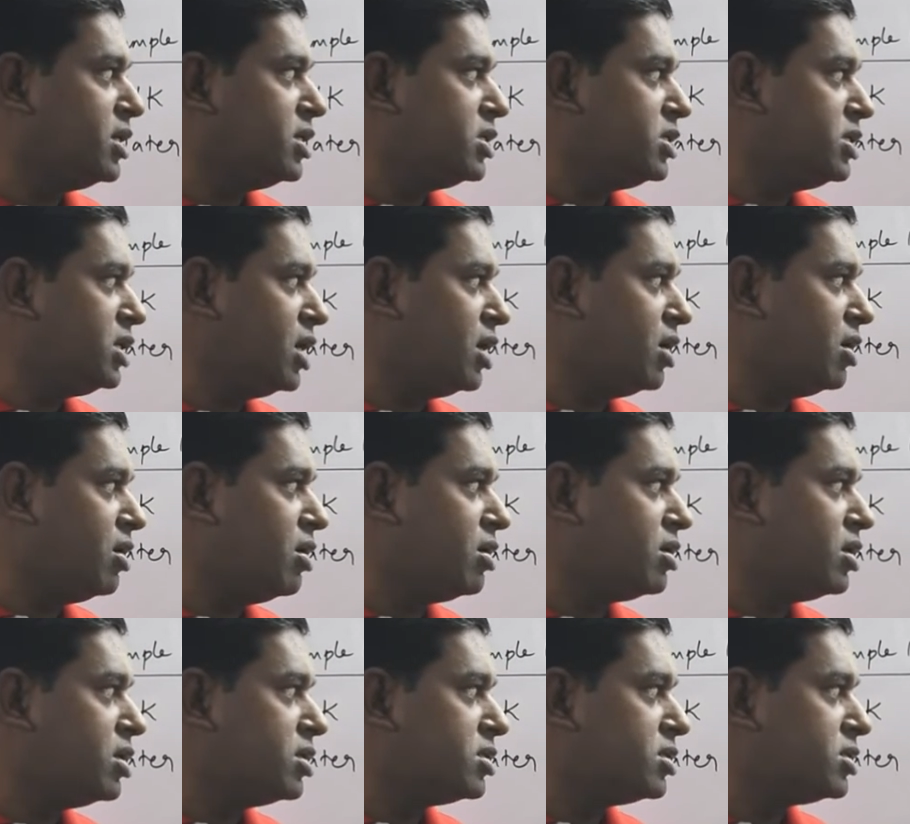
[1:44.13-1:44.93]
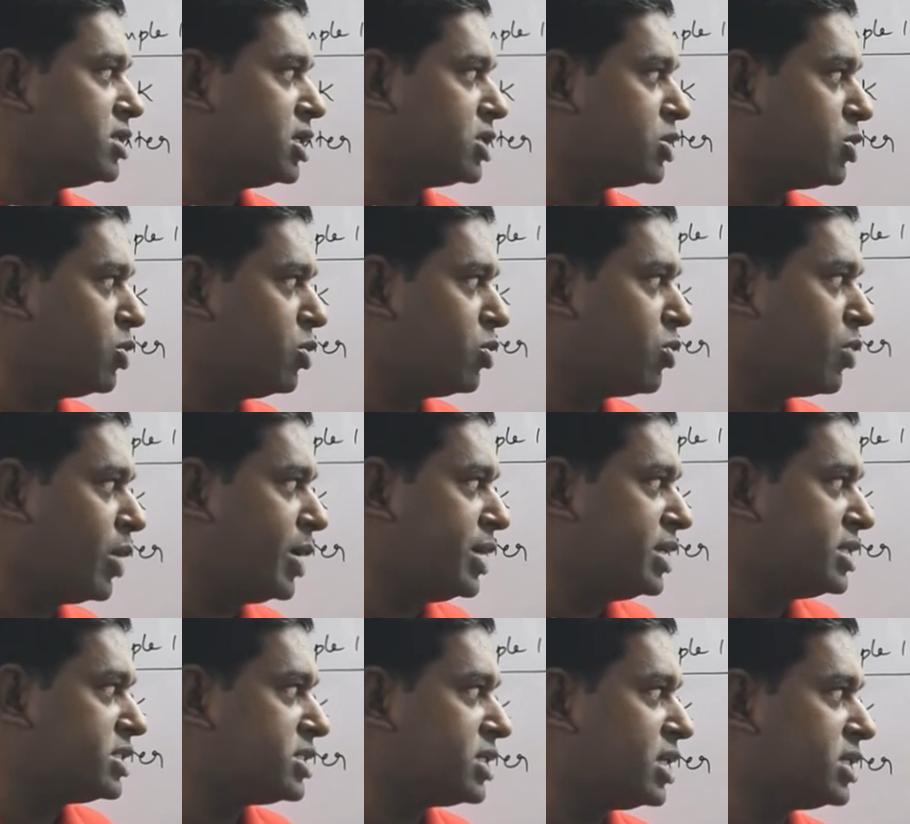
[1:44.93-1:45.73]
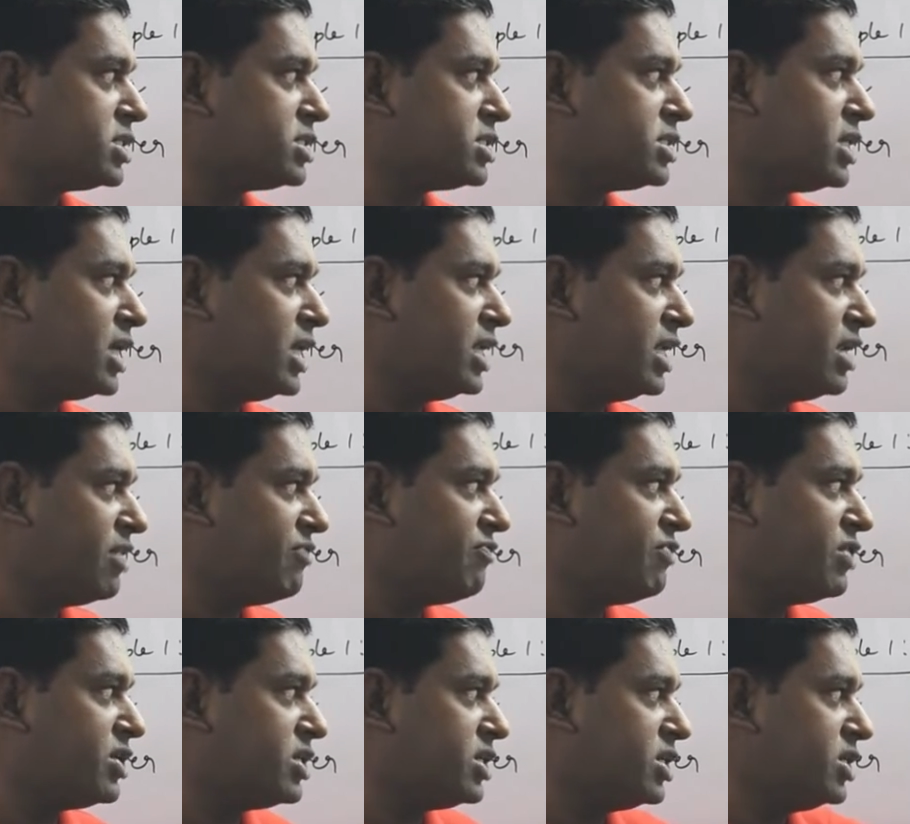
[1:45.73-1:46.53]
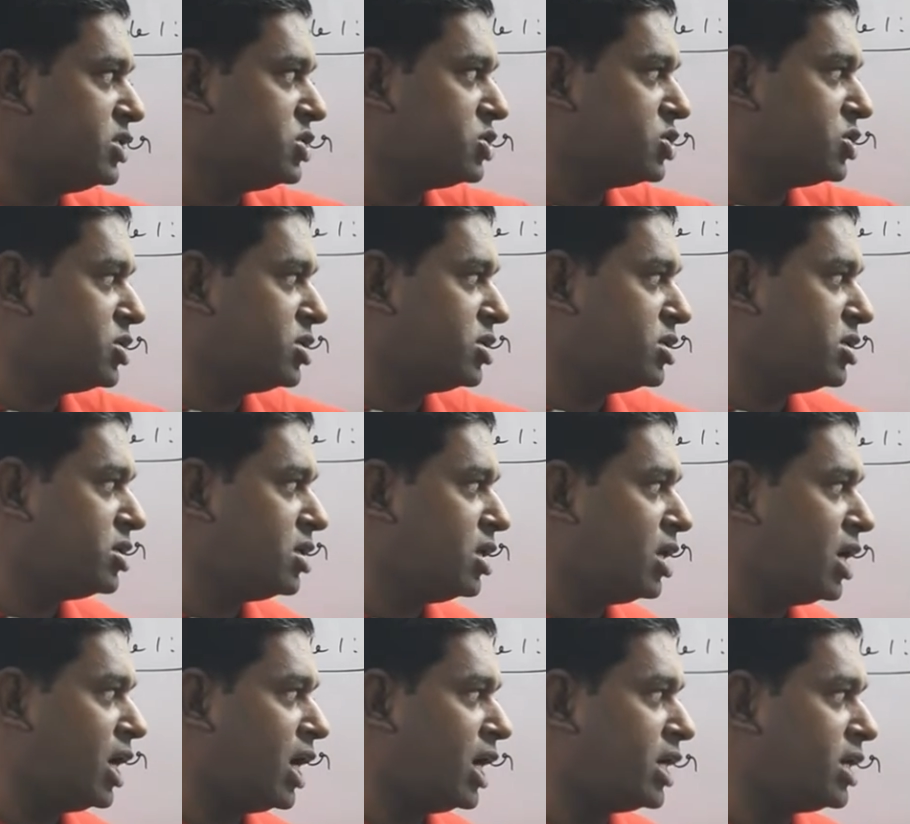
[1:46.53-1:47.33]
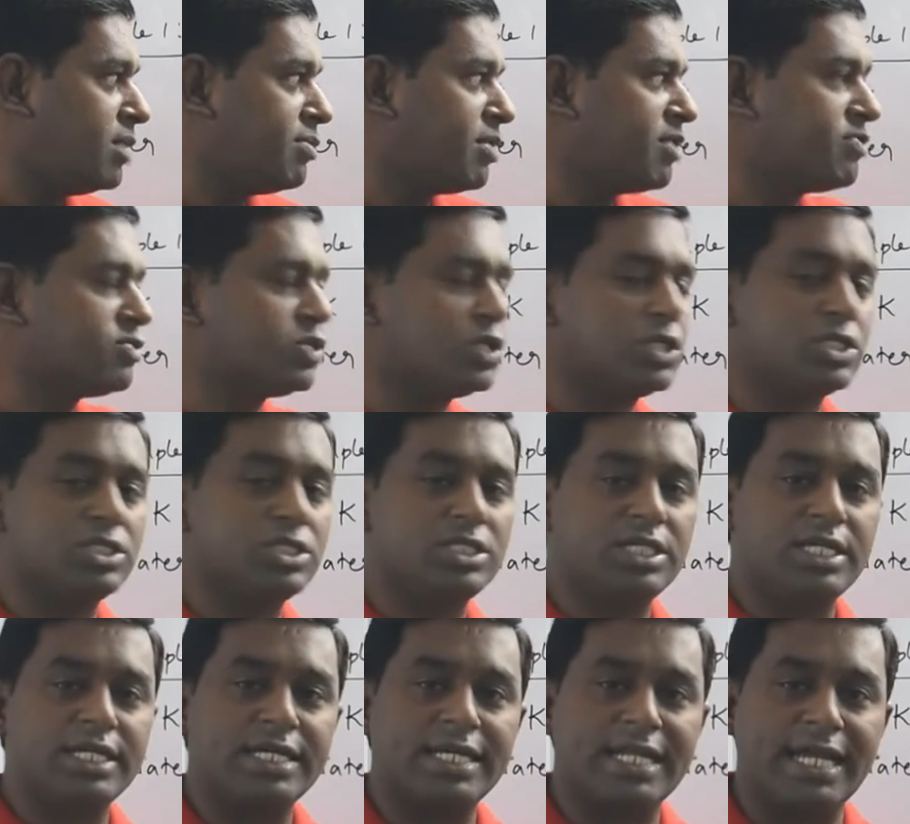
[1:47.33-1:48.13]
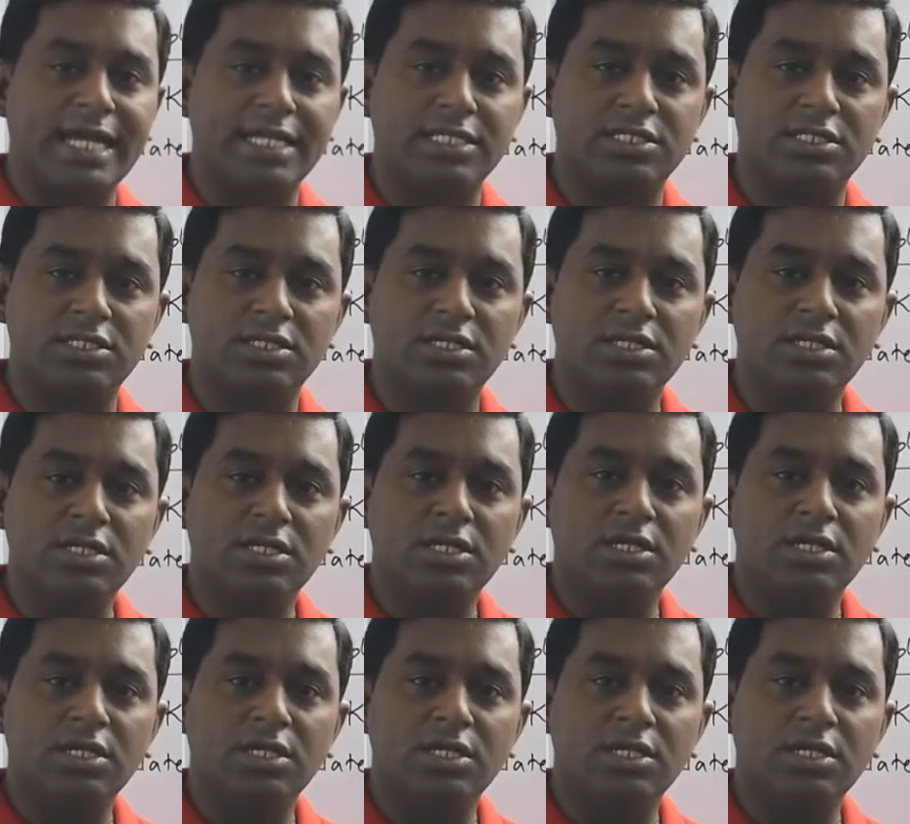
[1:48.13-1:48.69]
Here the two quantities are salary of a teacher and number of students in a class.